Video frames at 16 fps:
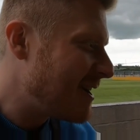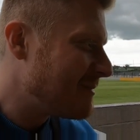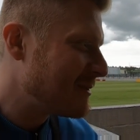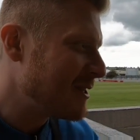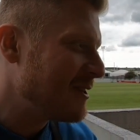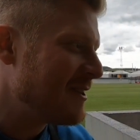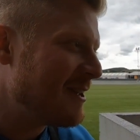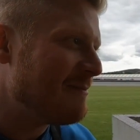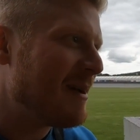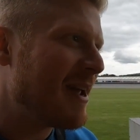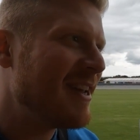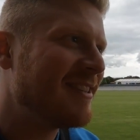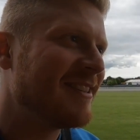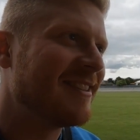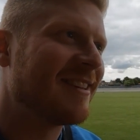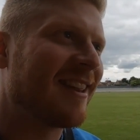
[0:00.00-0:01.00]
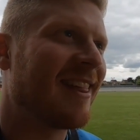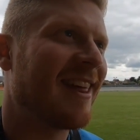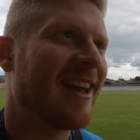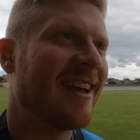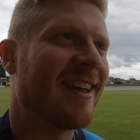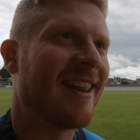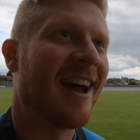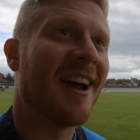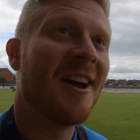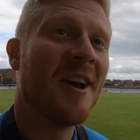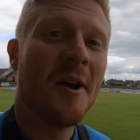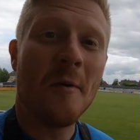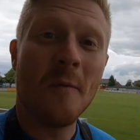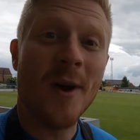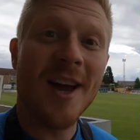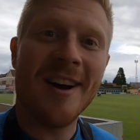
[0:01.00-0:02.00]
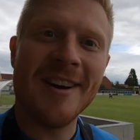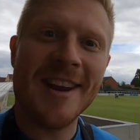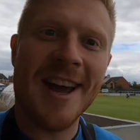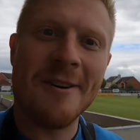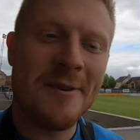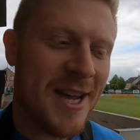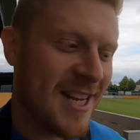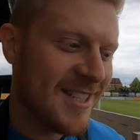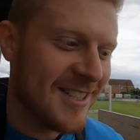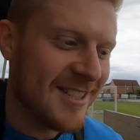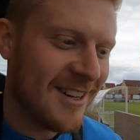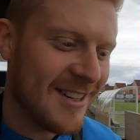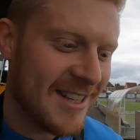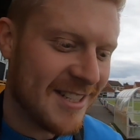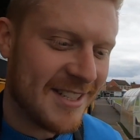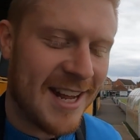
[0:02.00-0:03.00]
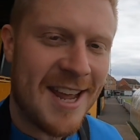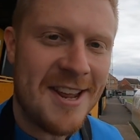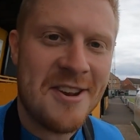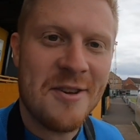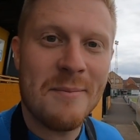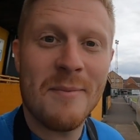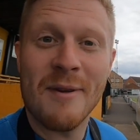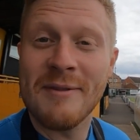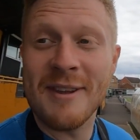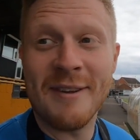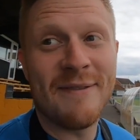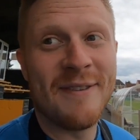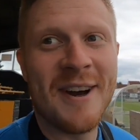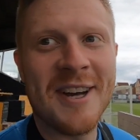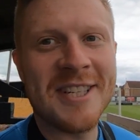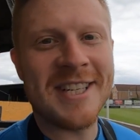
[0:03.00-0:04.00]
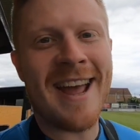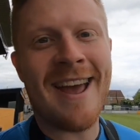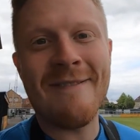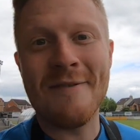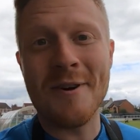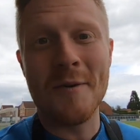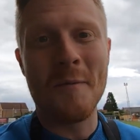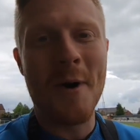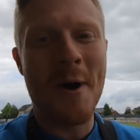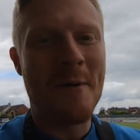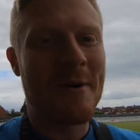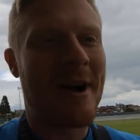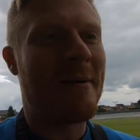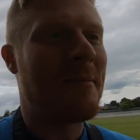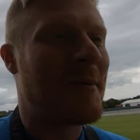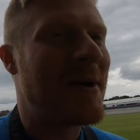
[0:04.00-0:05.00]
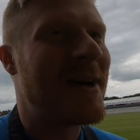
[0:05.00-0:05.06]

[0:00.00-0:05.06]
absolutely amazing to think that we are now inside the stadium of the first ever World Cup